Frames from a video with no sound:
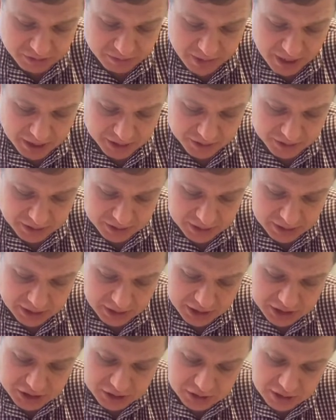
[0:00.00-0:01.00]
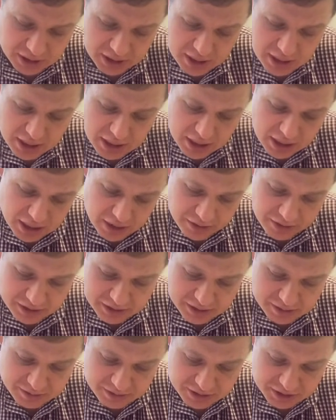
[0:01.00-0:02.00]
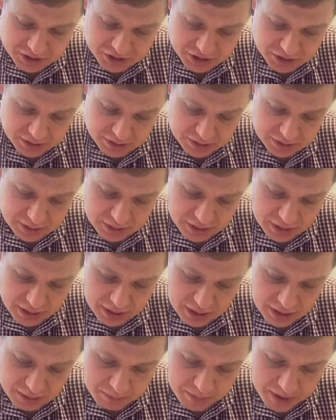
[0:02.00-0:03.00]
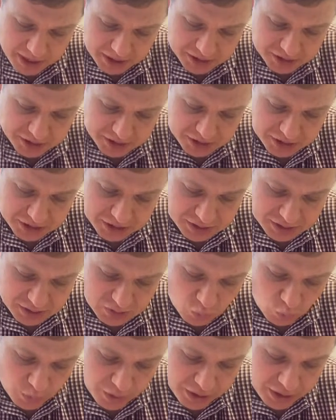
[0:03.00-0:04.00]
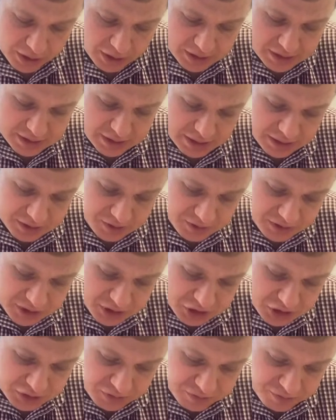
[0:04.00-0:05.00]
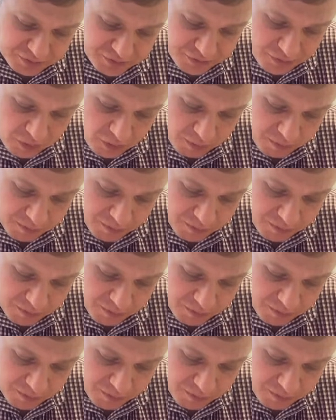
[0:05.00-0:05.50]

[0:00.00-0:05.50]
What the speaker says: matrix, and actually in this transition matrix we say transition from